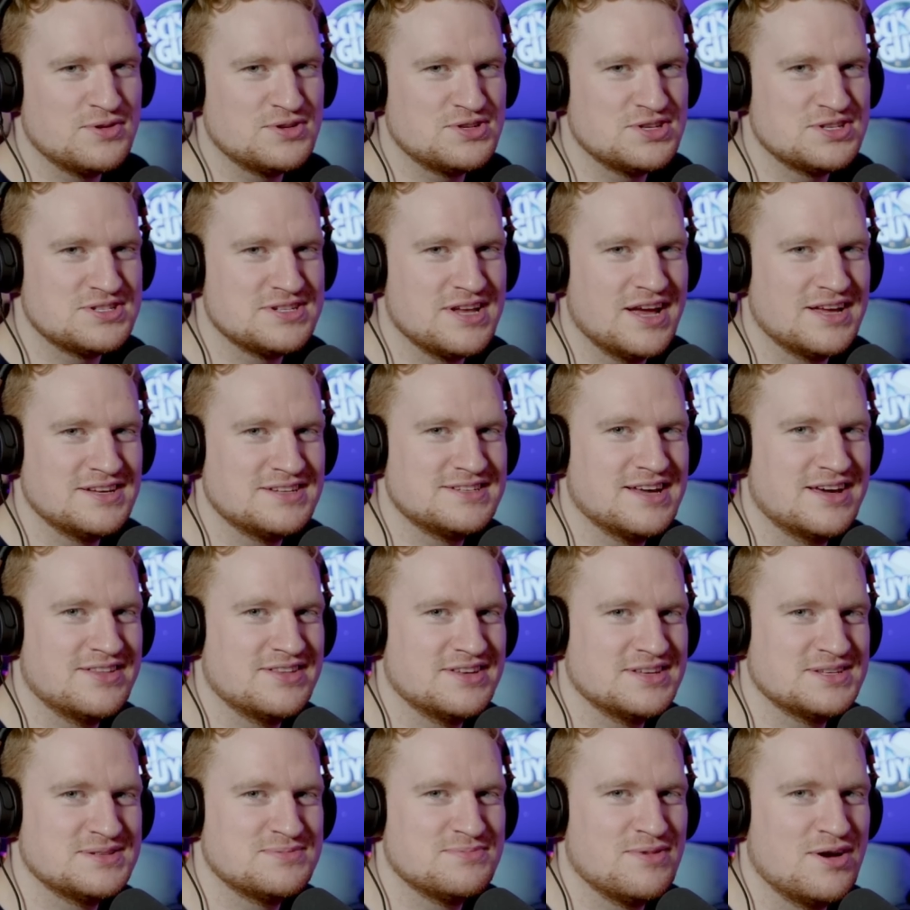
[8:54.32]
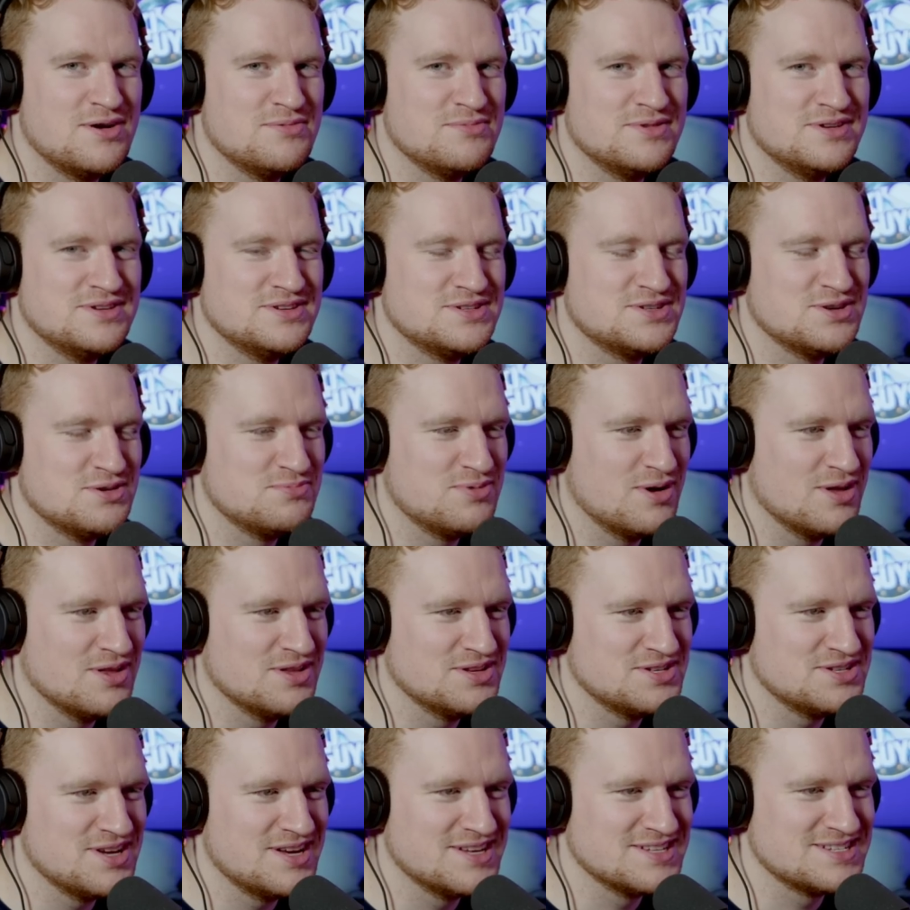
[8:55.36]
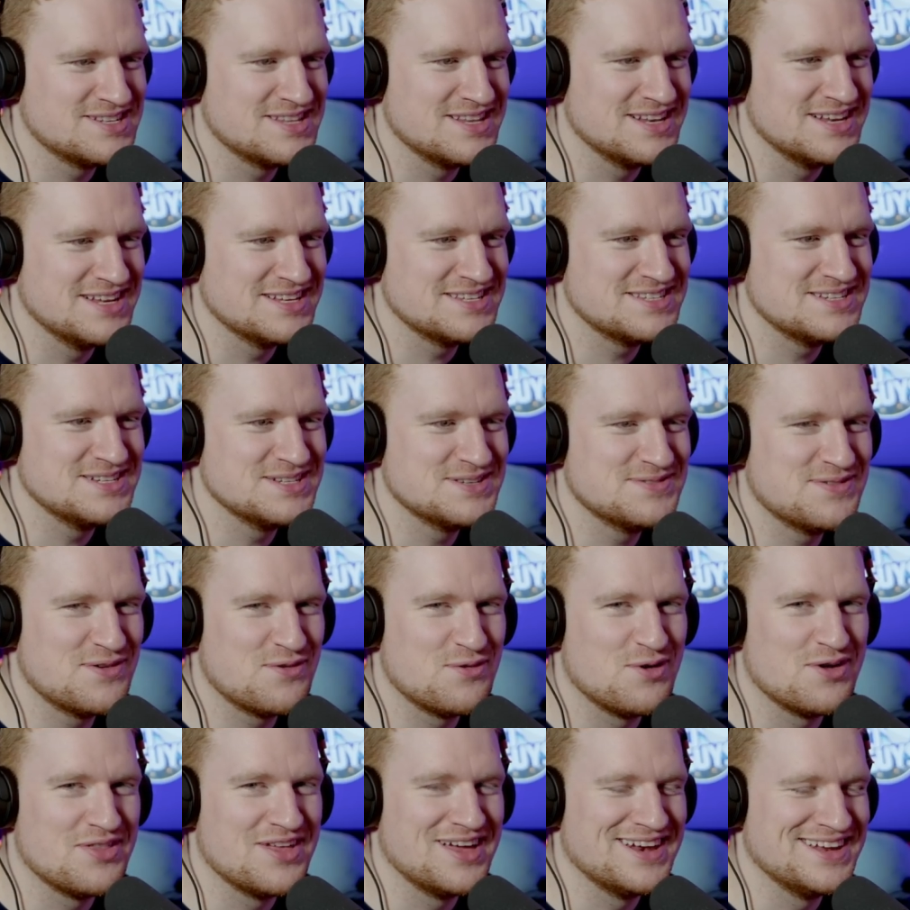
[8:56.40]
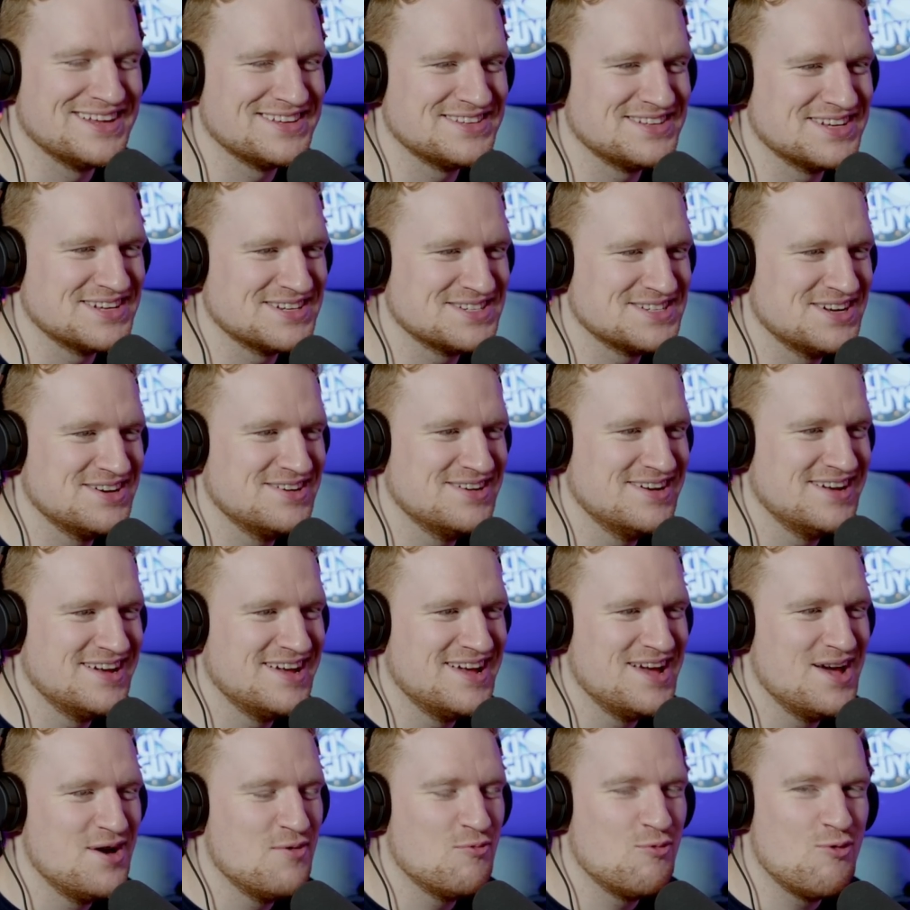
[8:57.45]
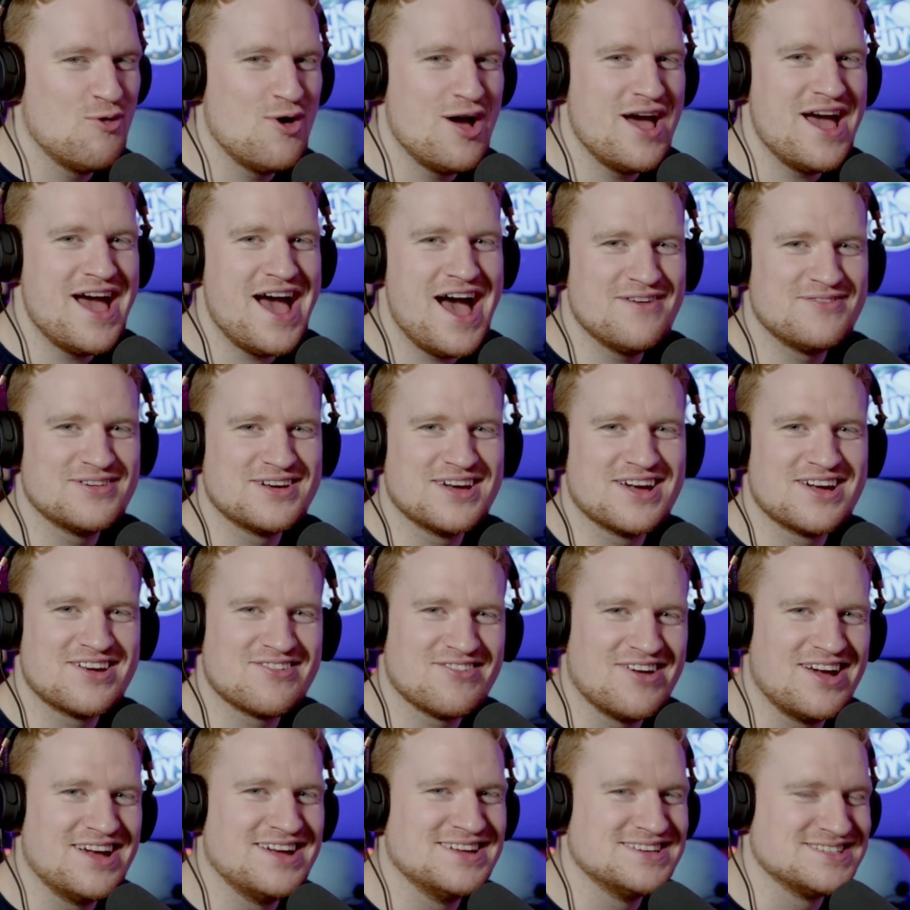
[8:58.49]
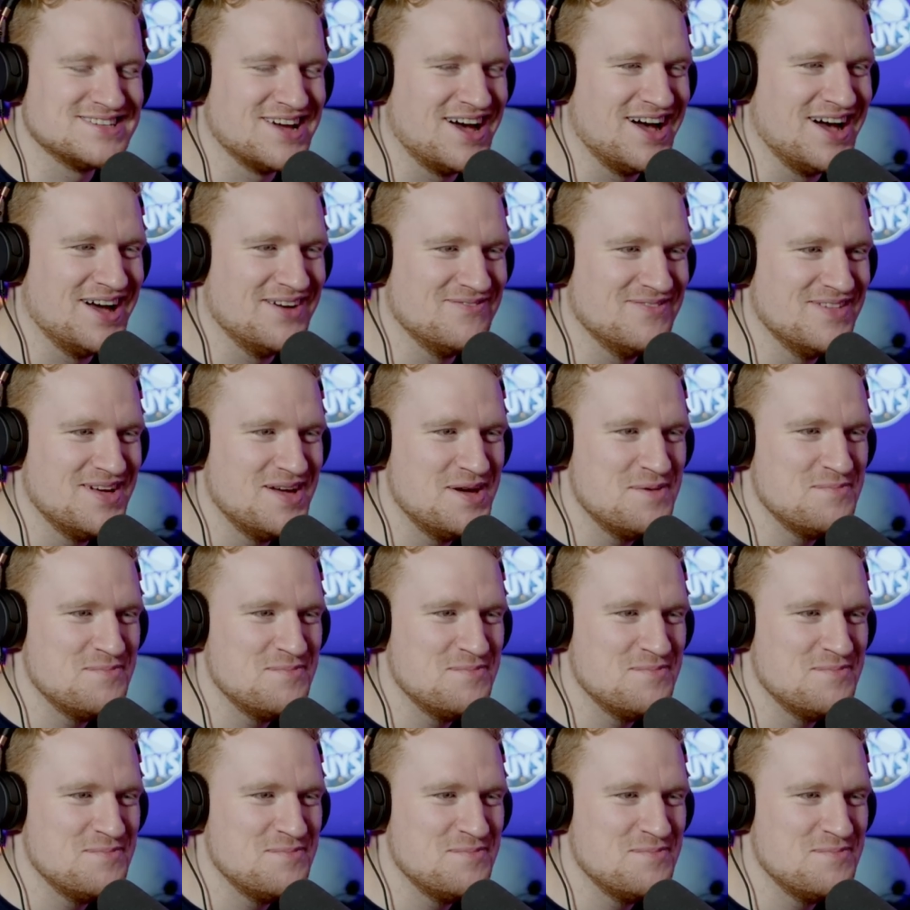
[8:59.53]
would just like to take this moment to apologize to the listeners for what they're listening to. I would We're not. having a great time.